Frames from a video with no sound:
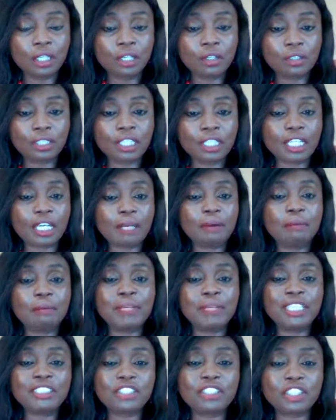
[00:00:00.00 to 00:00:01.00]
Okay, uh,
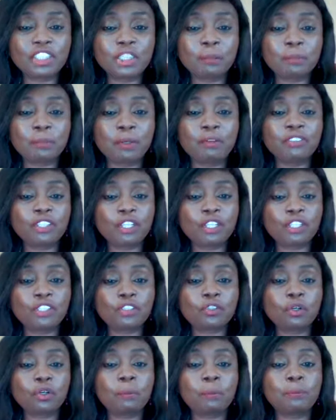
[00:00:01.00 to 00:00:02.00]
mentorship
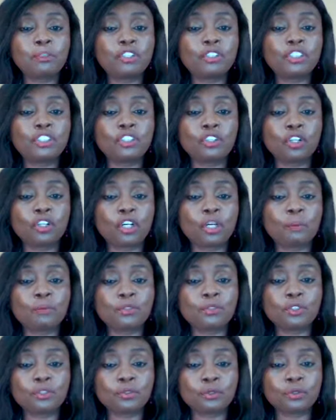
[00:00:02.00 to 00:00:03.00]
also opens you
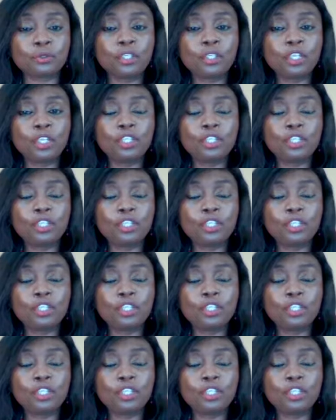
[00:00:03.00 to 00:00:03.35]
up to